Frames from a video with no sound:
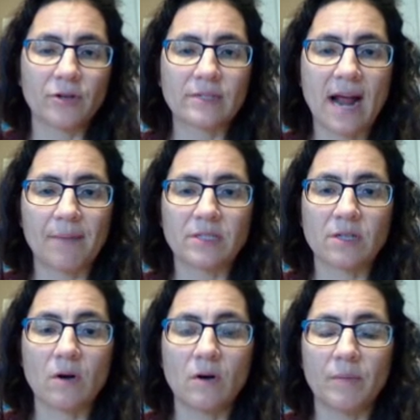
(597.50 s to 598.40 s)
your tablets
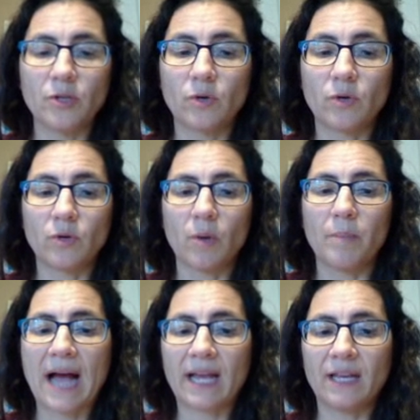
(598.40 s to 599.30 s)
at home, and you can go
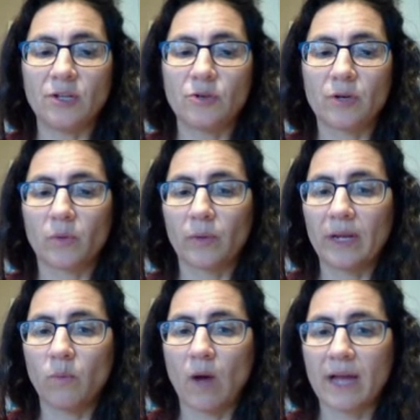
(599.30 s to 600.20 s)
back in and you can
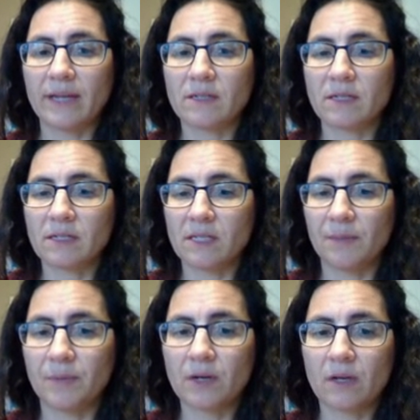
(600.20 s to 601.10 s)
rewind to see
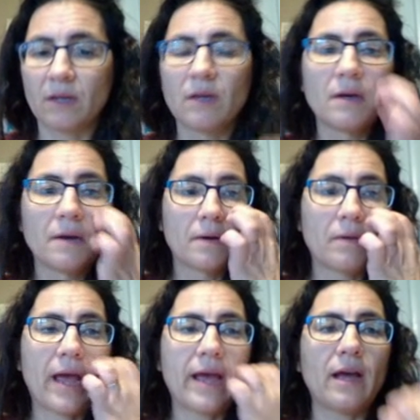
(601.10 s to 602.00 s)
the book.
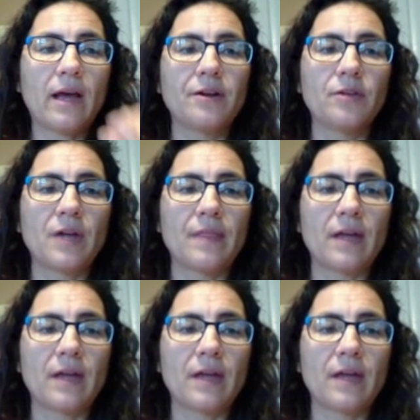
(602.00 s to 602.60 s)
Okay. I know you've done